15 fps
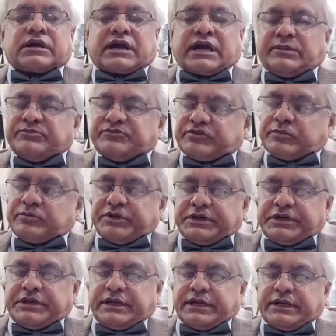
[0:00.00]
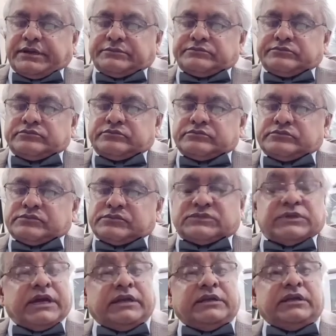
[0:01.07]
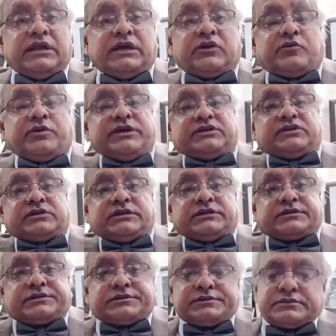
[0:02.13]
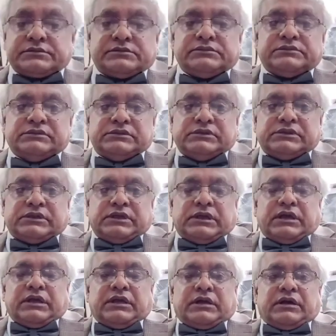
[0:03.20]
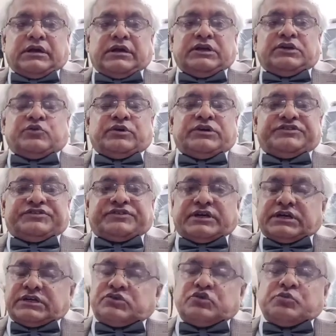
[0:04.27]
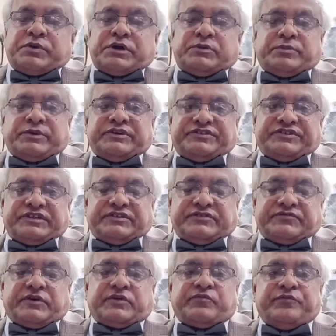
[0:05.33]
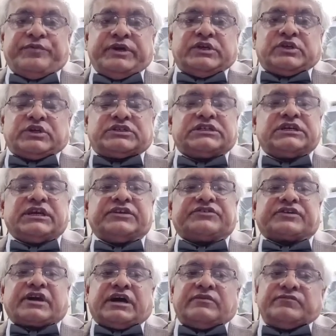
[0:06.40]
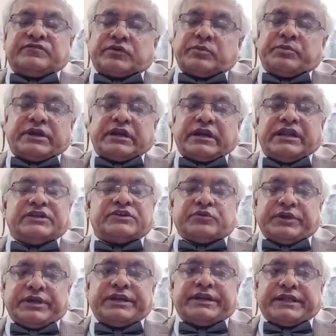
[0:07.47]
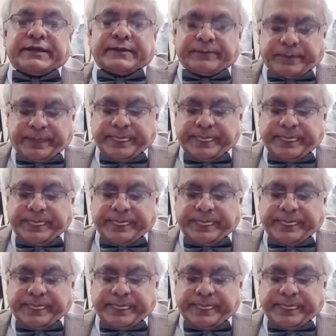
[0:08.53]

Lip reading: comes from India, Adela Questet. It was her two purposes for which she has come from England to India.